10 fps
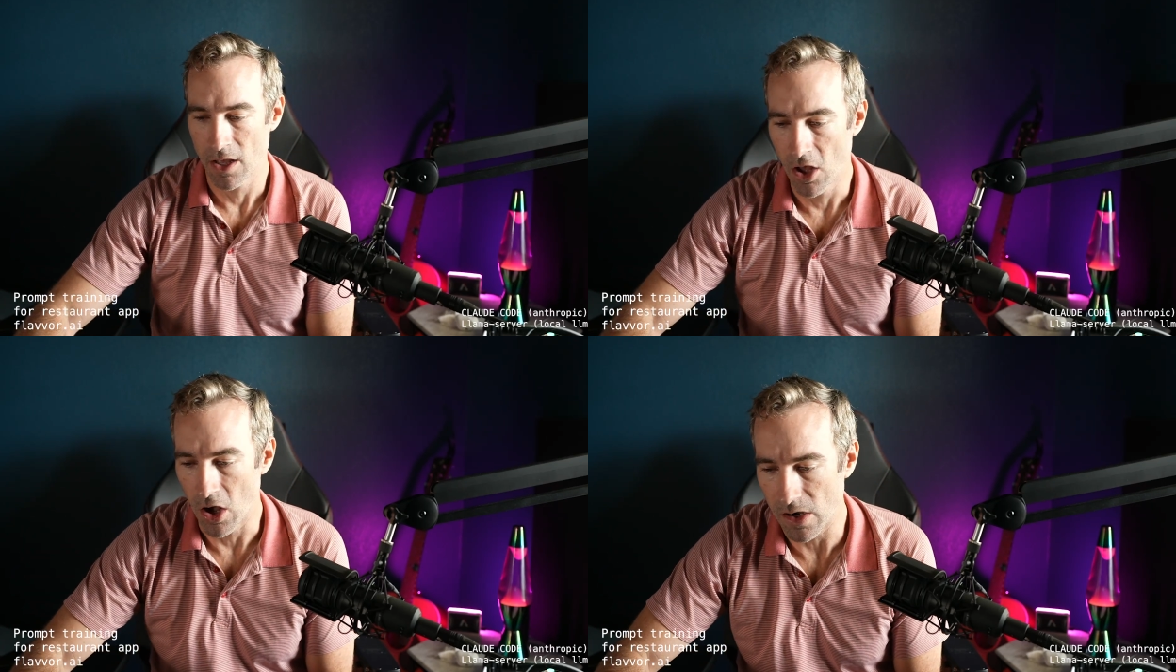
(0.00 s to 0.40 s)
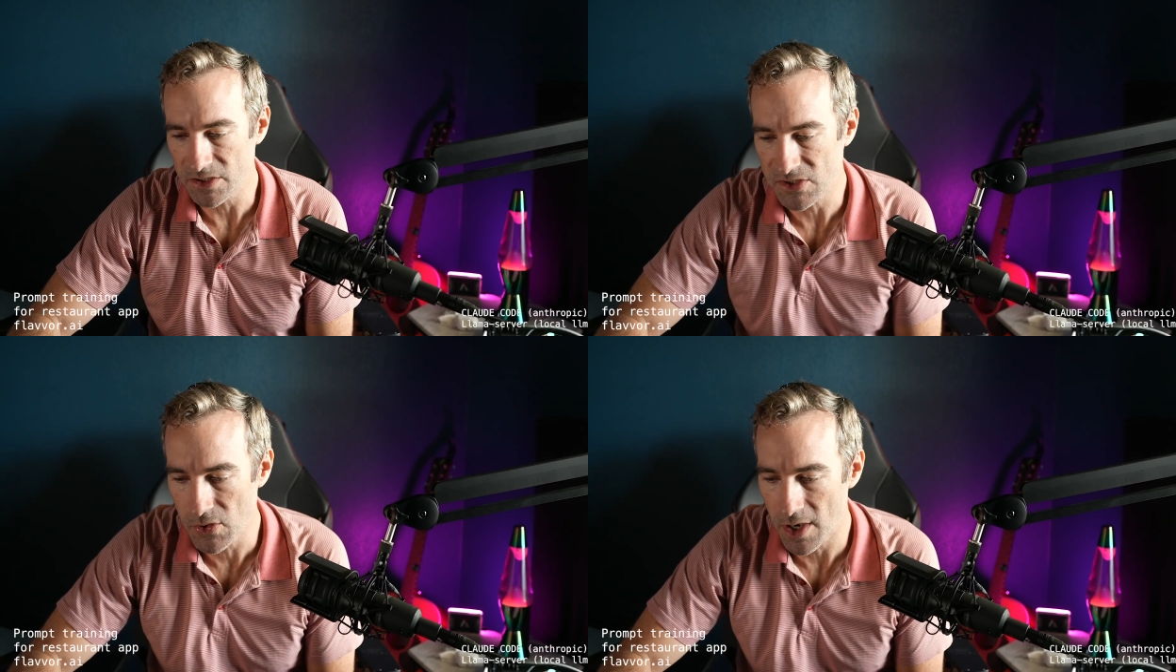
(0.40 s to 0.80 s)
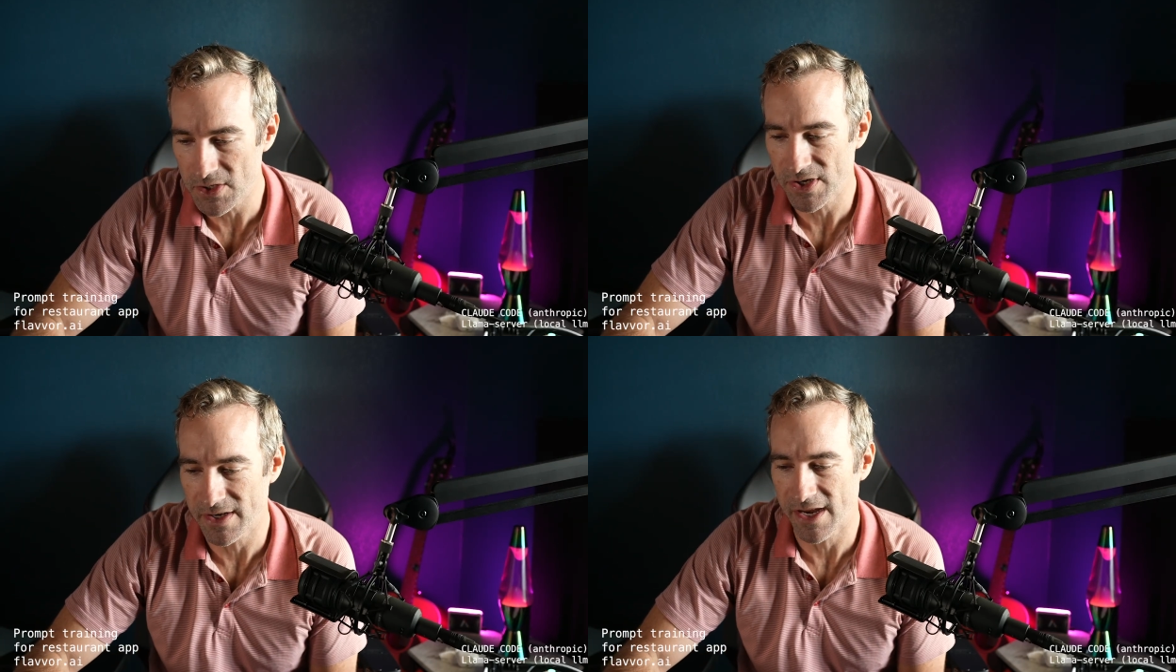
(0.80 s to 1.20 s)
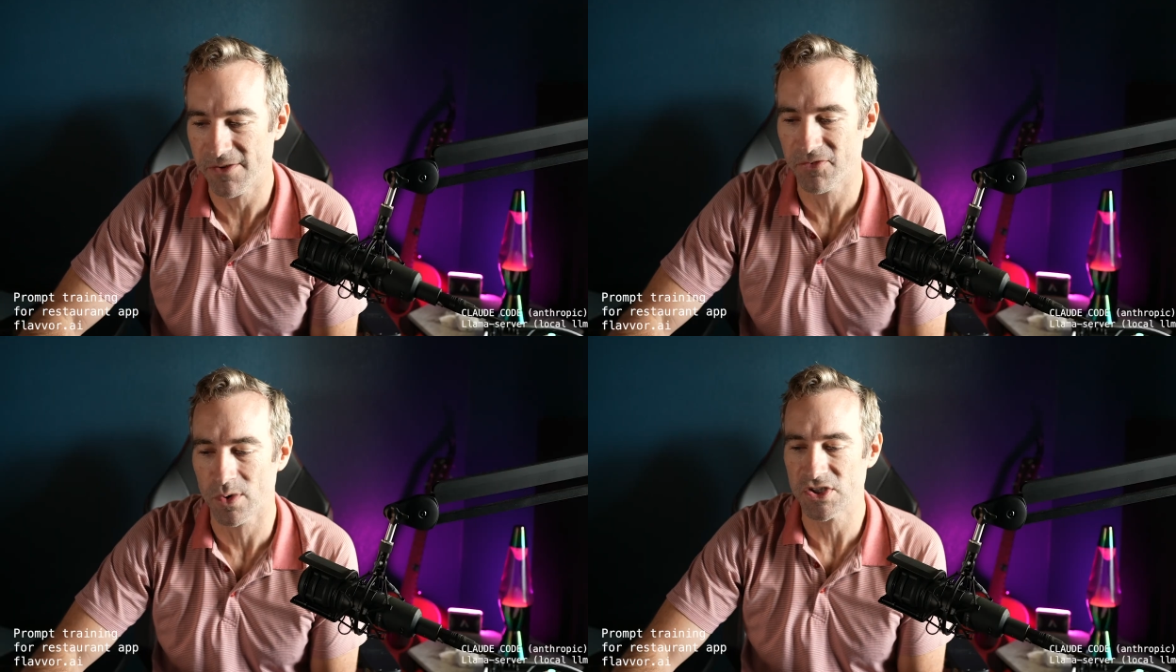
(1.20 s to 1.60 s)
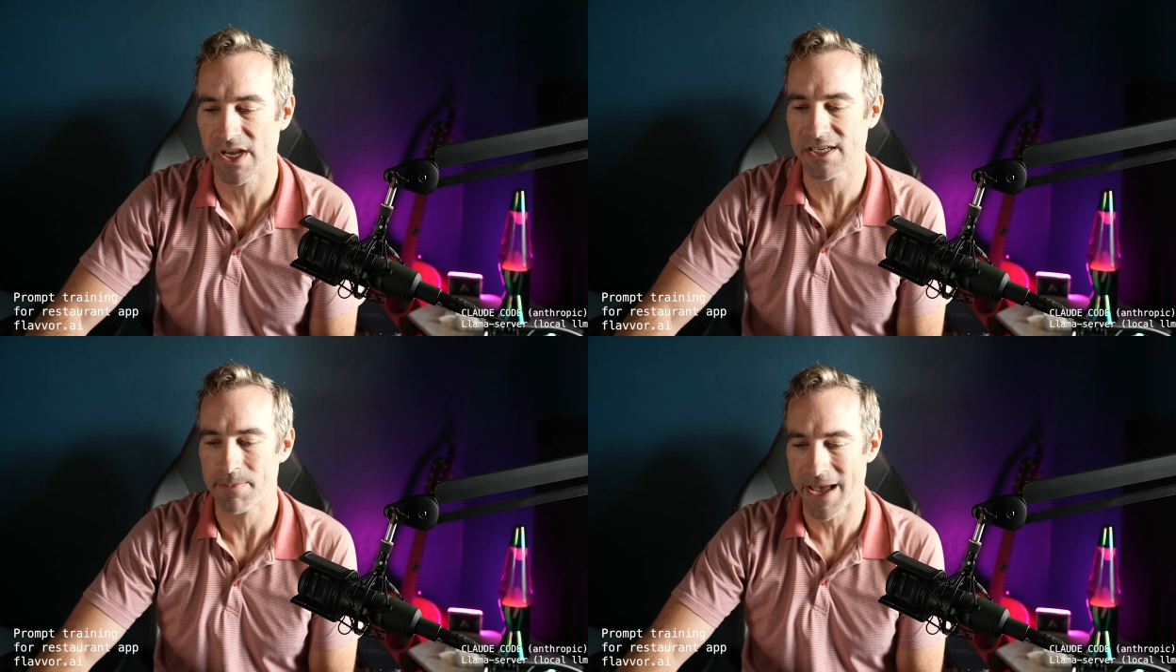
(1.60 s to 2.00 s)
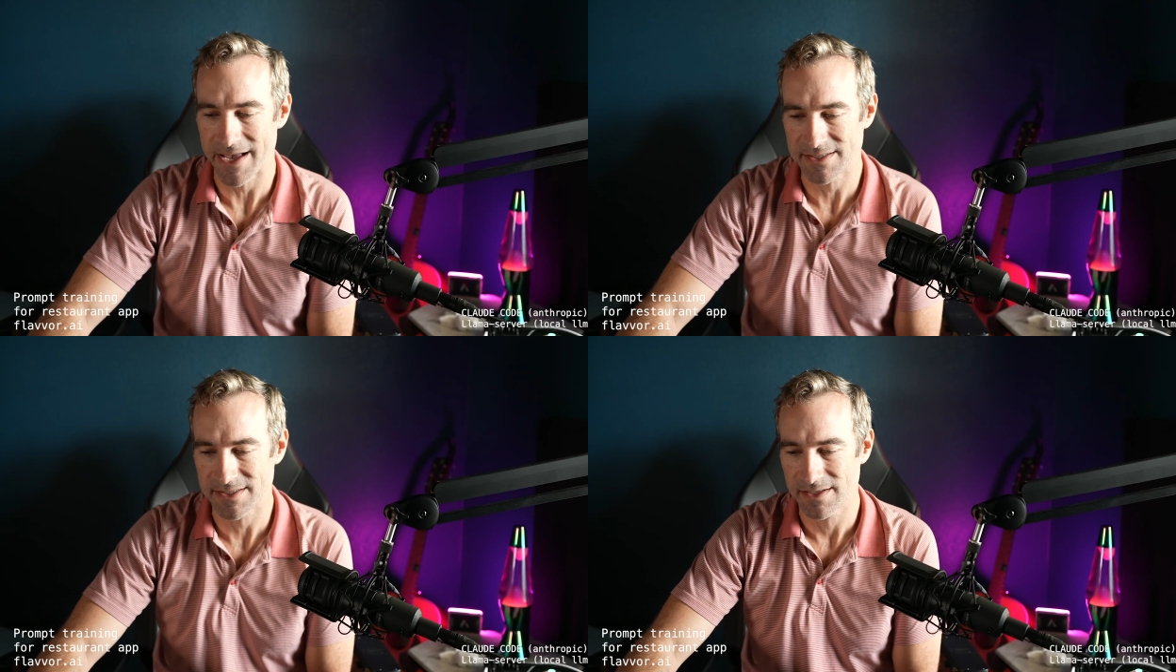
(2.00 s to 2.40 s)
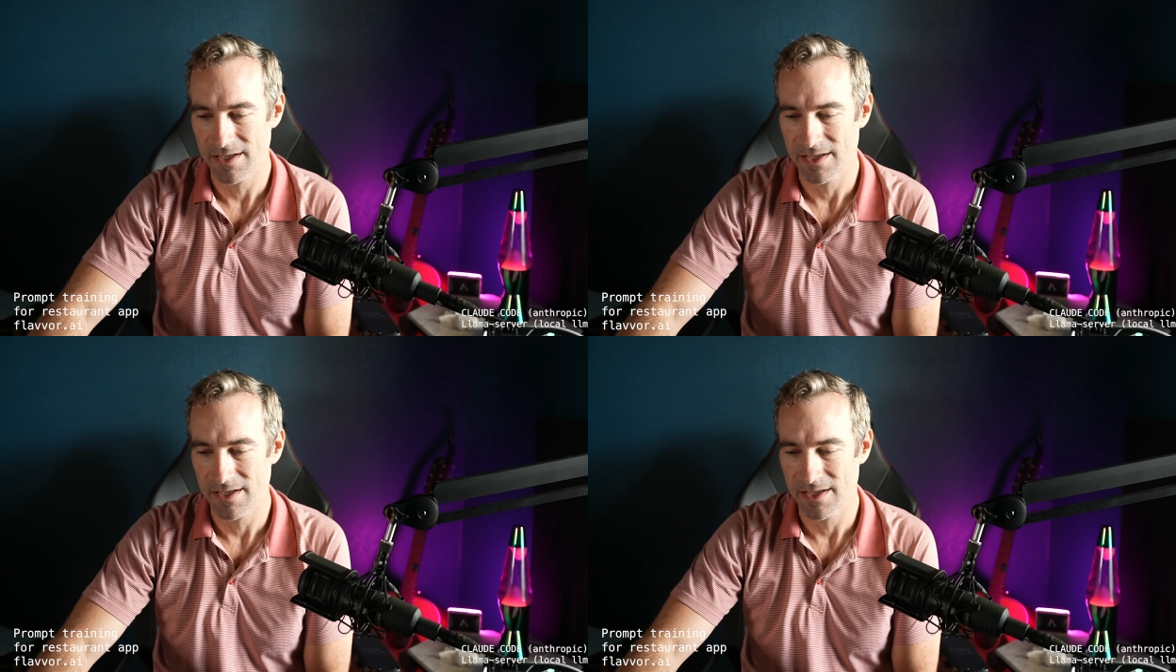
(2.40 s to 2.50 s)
All 284 checks passed.